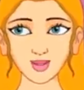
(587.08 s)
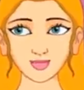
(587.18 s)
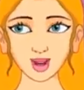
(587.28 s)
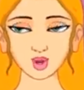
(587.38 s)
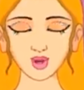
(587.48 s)

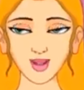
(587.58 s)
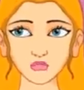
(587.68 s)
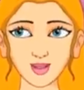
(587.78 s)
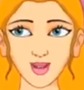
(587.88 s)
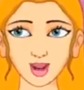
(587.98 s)
I don't
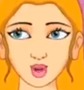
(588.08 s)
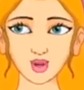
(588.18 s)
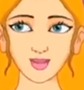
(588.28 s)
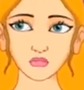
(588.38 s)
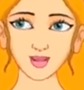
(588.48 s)
know
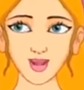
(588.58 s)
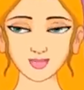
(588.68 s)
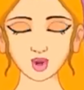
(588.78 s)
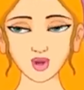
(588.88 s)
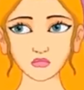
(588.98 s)
anything about the
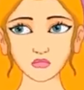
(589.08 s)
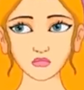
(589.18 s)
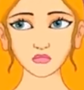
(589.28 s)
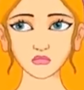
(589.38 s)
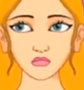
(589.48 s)
world.
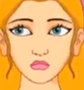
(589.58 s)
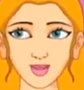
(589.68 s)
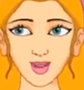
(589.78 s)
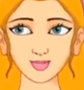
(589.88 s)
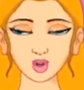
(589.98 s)

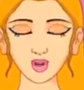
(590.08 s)
Won't